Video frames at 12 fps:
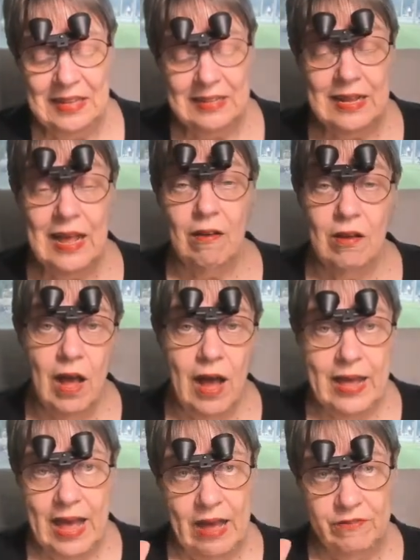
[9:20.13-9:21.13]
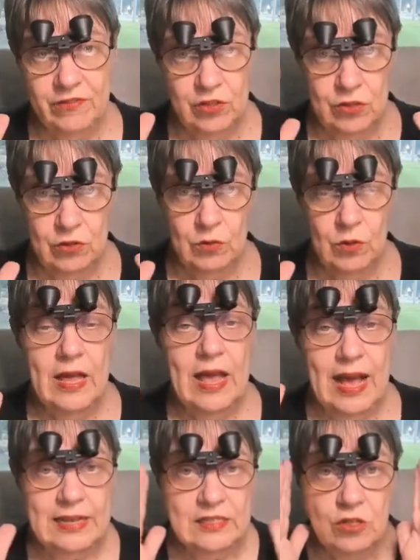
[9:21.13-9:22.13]
Now, I have to,
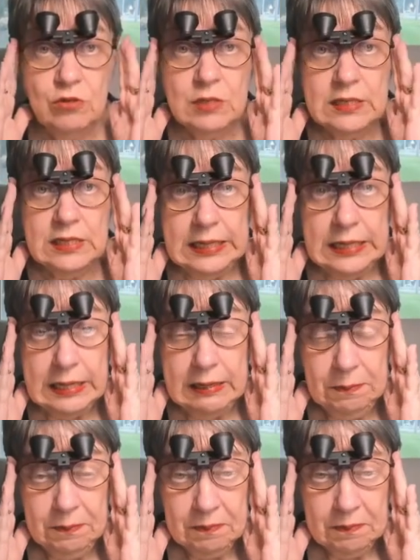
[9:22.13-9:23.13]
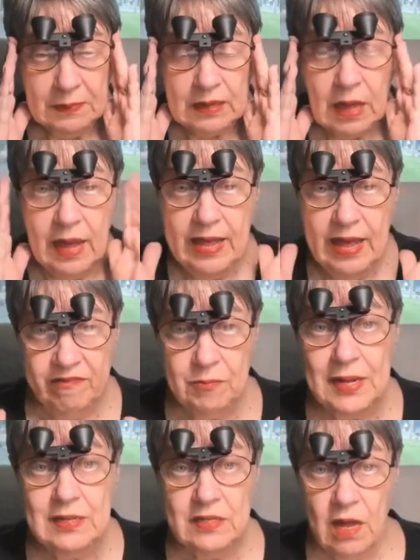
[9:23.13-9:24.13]
as you see, I have
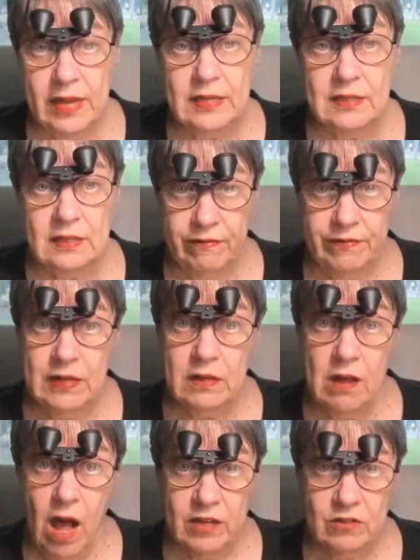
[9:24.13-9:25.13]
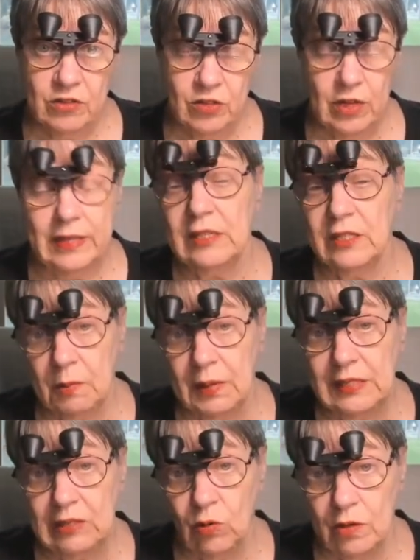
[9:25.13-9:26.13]
my scientific goggles on. That's what my
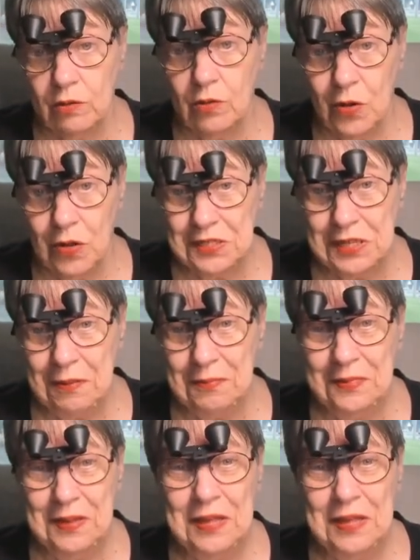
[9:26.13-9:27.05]
daughter calls them.